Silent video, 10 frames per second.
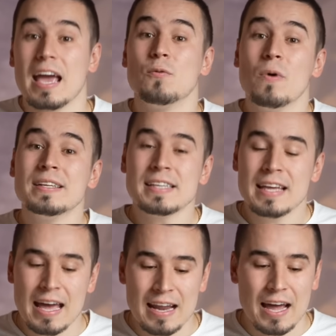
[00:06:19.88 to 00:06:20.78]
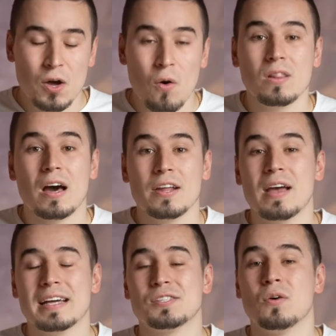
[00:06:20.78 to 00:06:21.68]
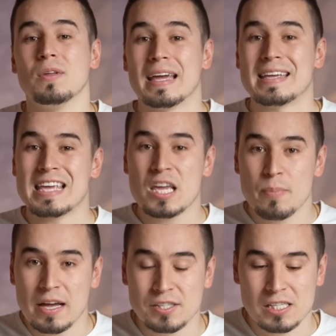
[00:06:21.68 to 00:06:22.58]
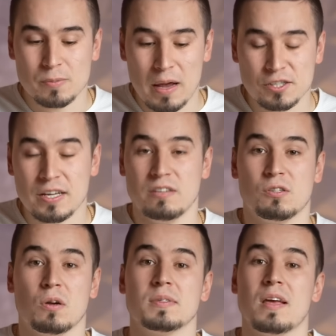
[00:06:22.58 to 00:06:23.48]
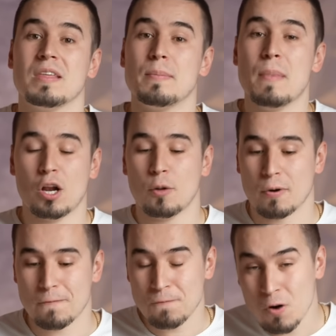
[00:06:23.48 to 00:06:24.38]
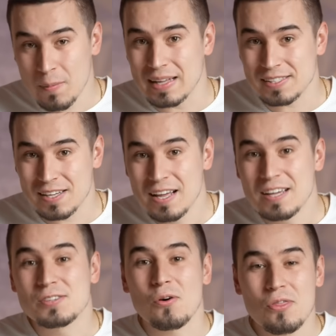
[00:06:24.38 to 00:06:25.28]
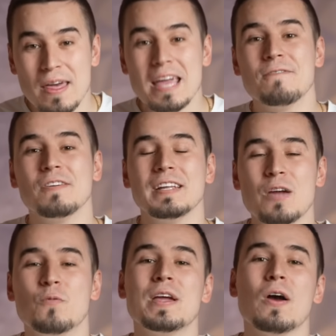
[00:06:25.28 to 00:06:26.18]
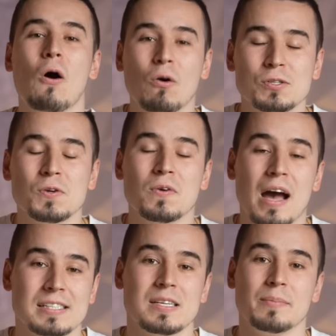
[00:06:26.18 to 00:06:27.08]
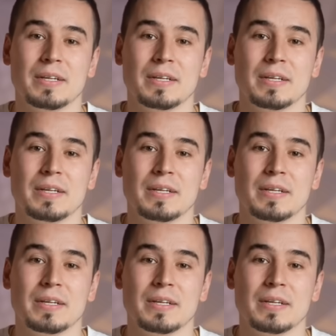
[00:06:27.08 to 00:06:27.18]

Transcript: And once again, I know a lot of you guys don't like Geekbench, especially in terms of the metal performance, so thankfully we also got some